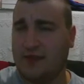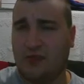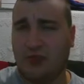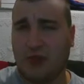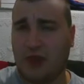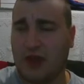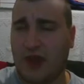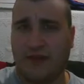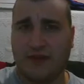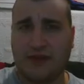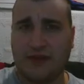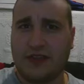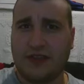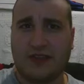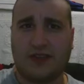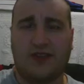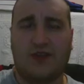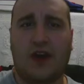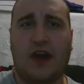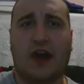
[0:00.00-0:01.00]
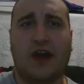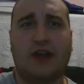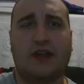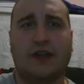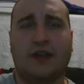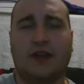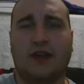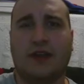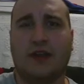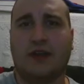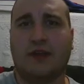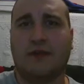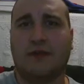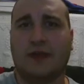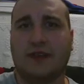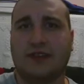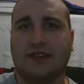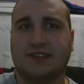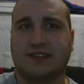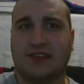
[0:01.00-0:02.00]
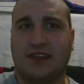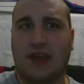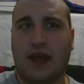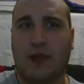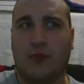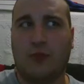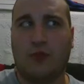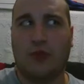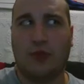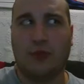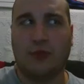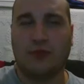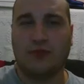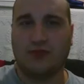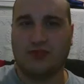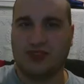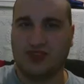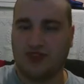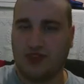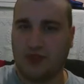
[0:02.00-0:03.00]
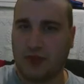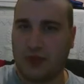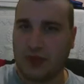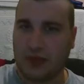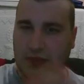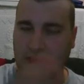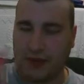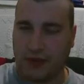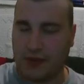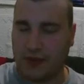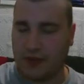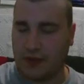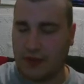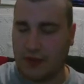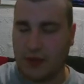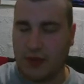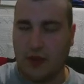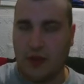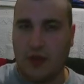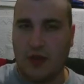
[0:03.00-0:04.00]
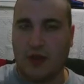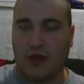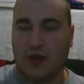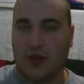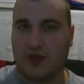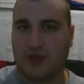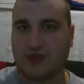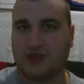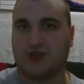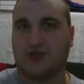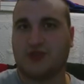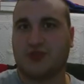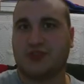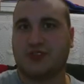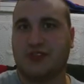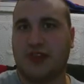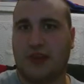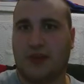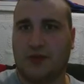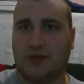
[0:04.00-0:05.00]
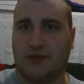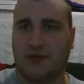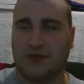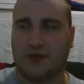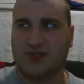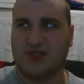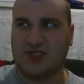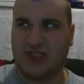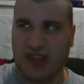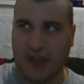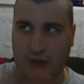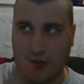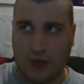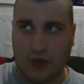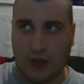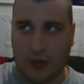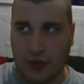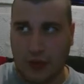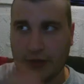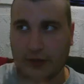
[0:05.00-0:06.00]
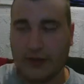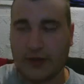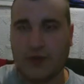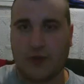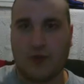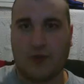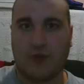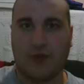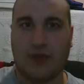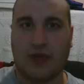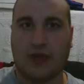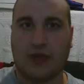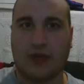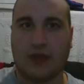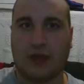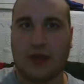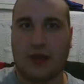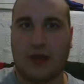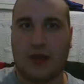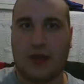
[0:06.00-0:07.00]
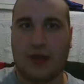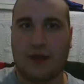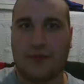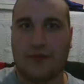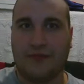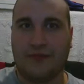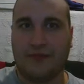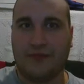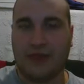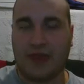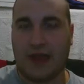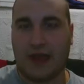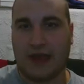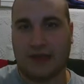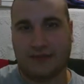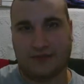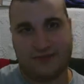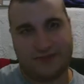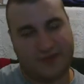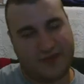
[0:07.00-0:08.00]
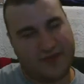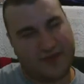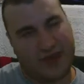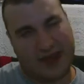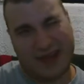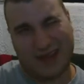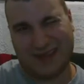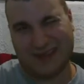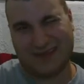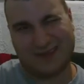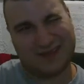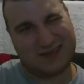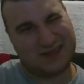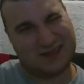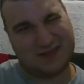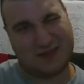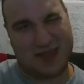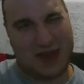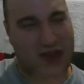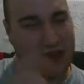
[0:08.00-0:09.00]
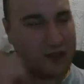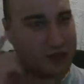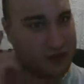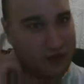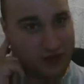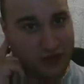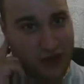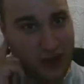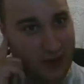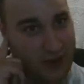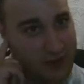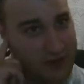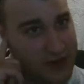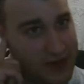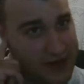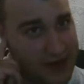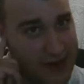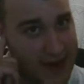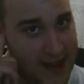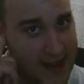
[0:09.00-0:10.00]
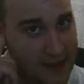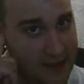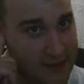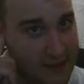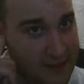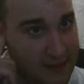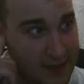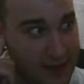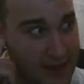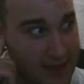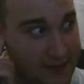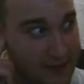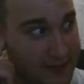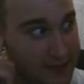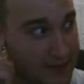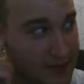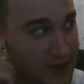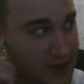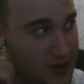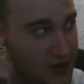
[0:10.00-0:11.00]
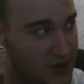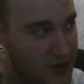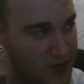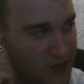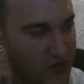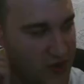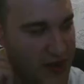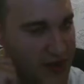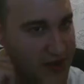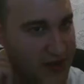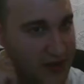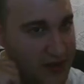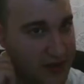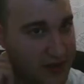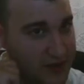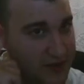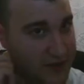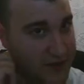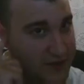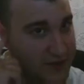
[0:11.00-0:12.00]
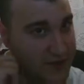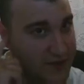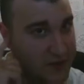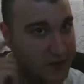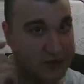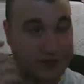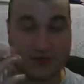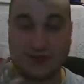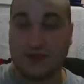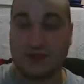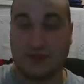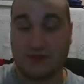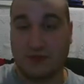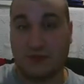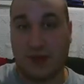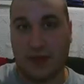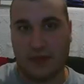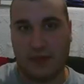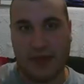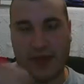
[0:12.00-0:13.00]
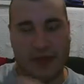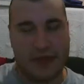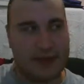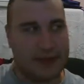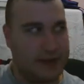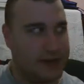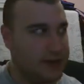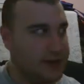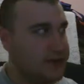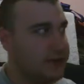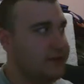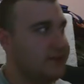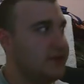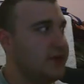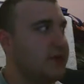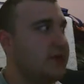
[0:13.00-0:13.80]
pretty everything's fine. Um, like I said, I will be resuming the Arnold Schwarzenegger reviews later on in the week. Um, I'm fighting some ear trouble right now in my right ear, which is my bad ear.